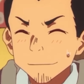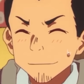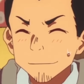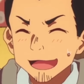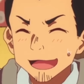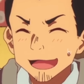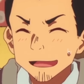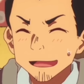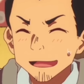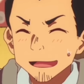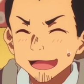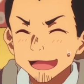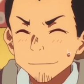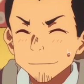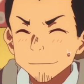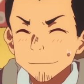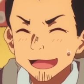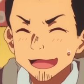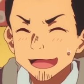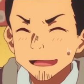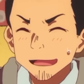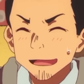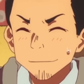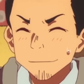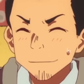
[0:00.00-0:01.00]
Hey,
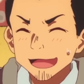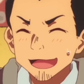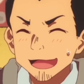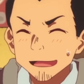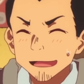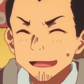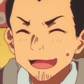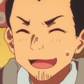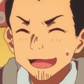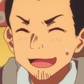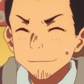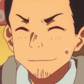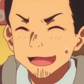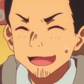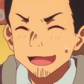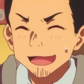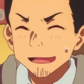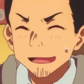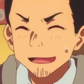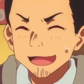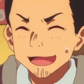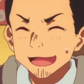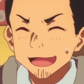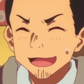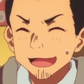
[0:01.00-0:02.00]
Mami, could you like
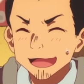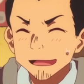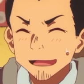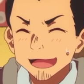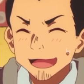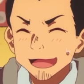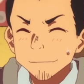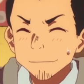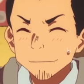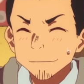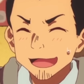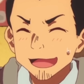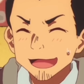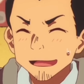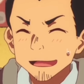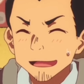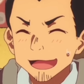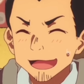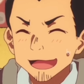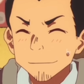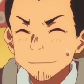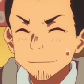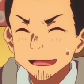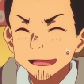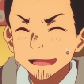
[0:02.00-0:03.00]
chill? You know
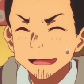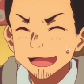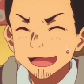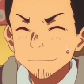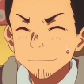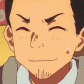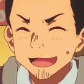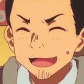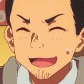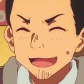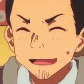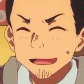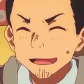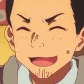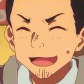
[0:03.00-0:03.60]
Mizuhara's right